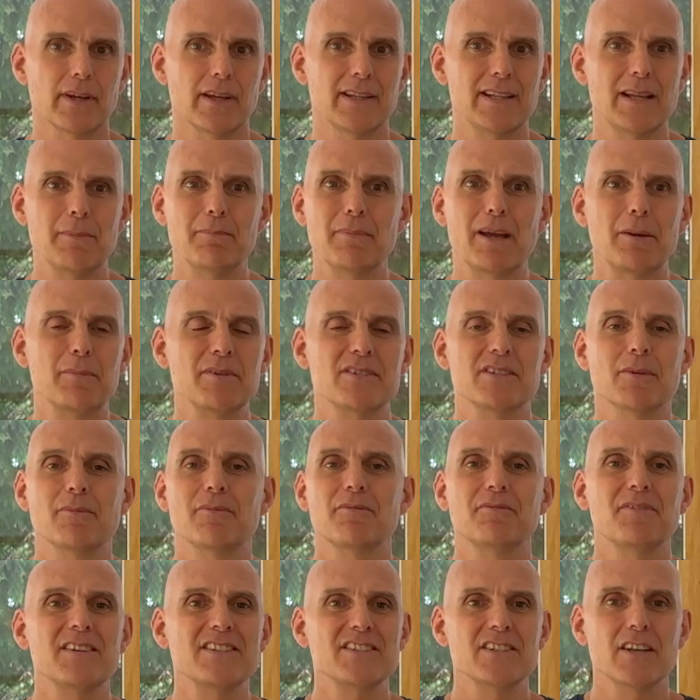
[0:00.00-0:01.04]
and then maybe some
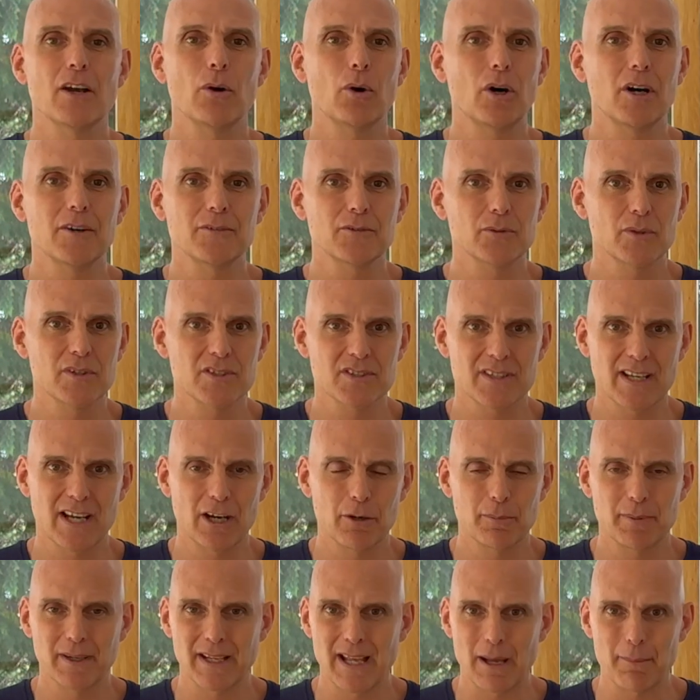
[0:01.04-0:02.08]
physio afterwards to
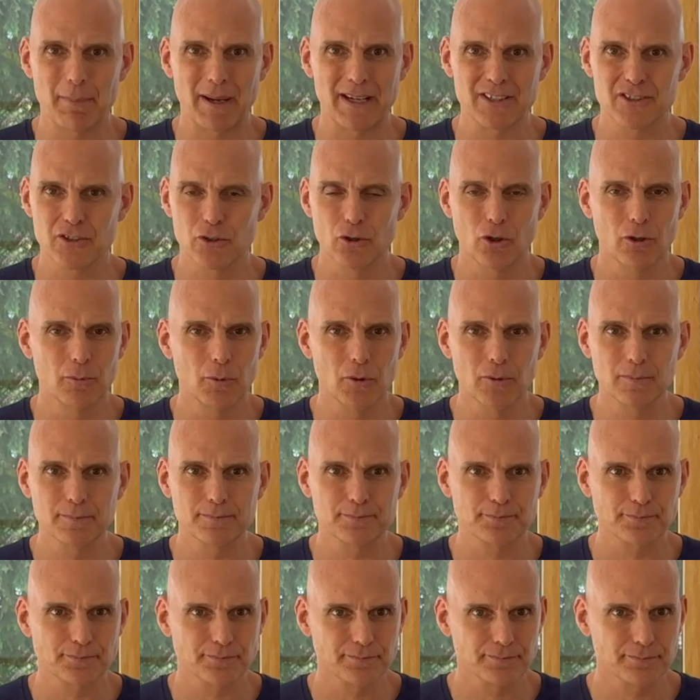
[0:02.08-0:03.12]
help it get back to normal.
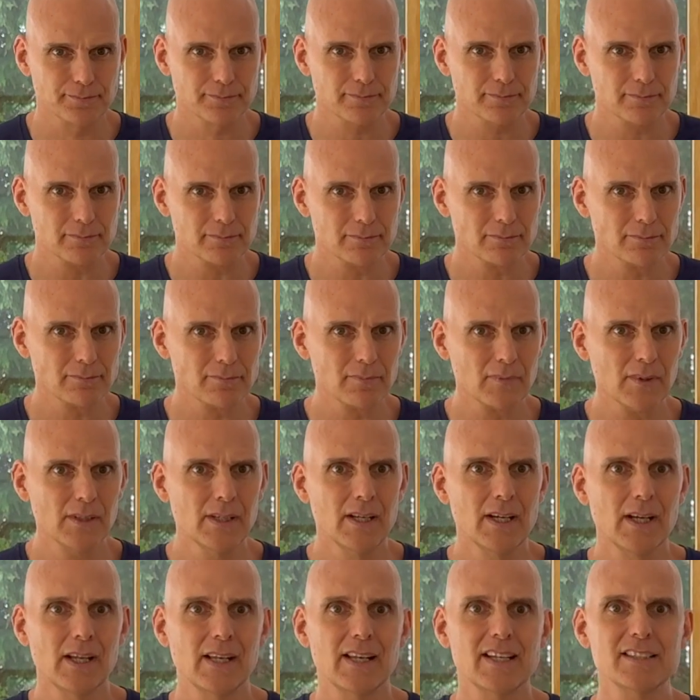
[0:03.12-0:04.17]

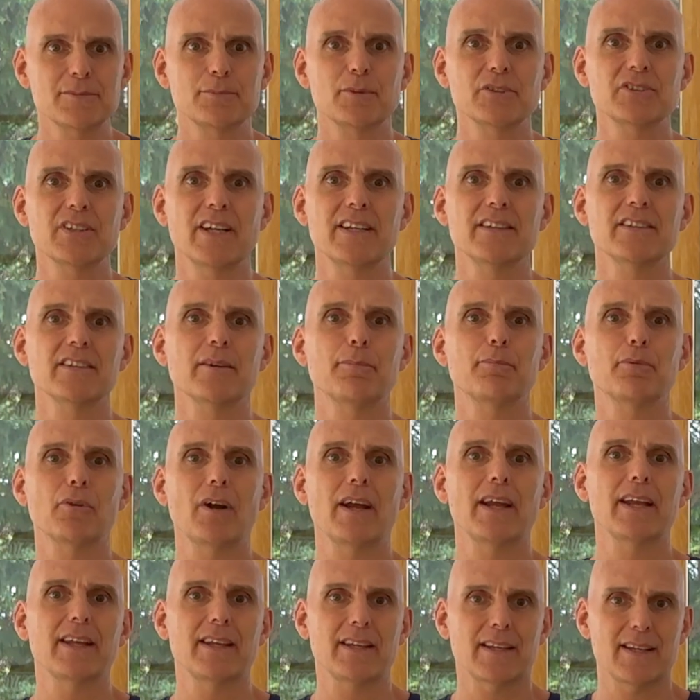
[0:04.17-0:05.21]
Let's pretend the
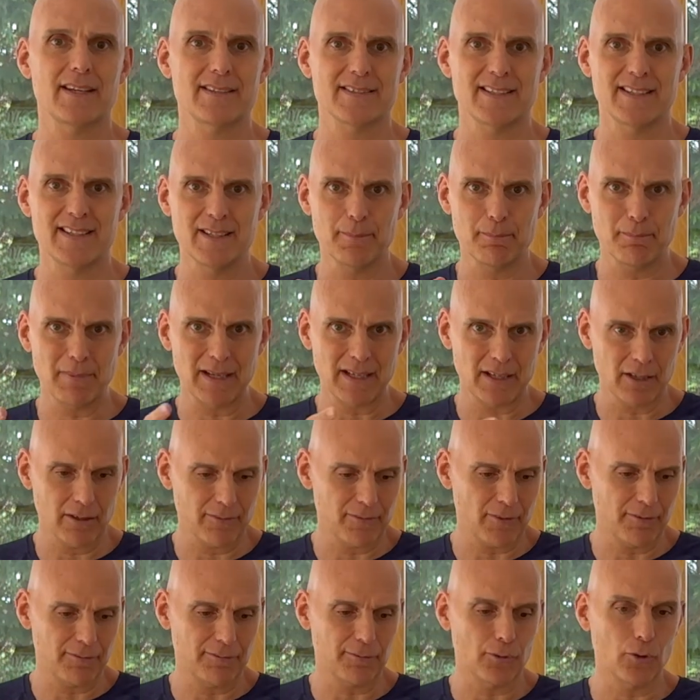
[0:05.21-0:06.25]
break is in the middle of
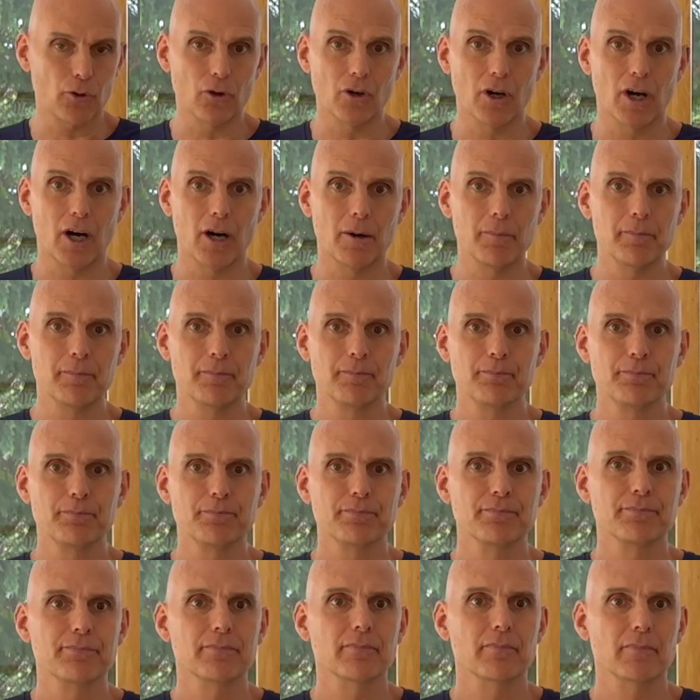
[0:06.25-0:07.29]
the forearm
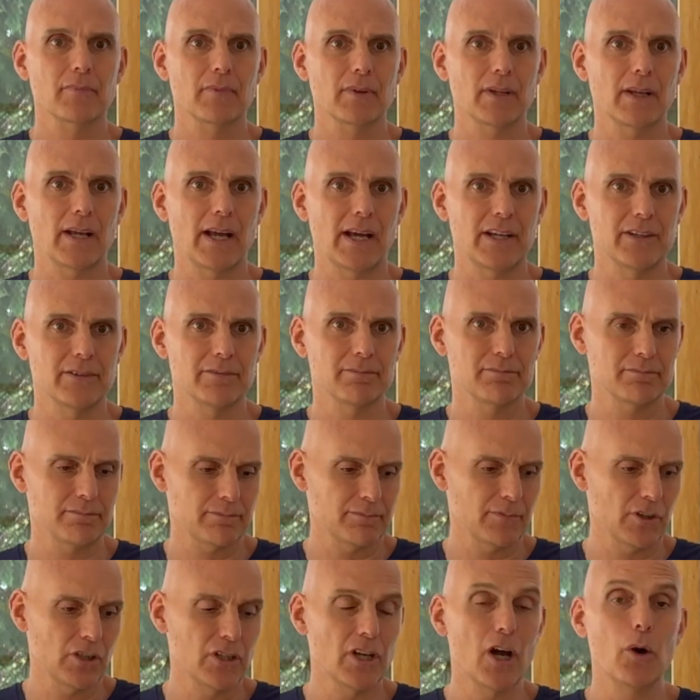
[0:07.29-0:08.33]
and
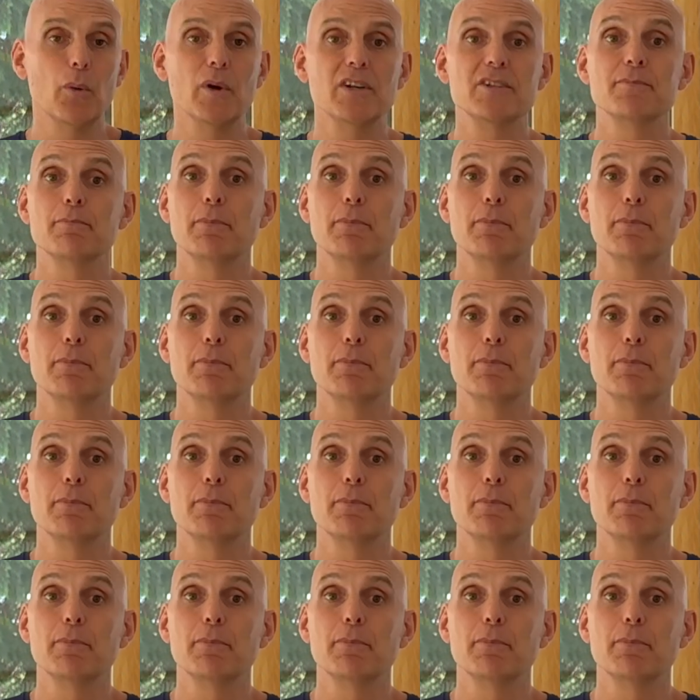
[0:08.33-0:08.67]
you know which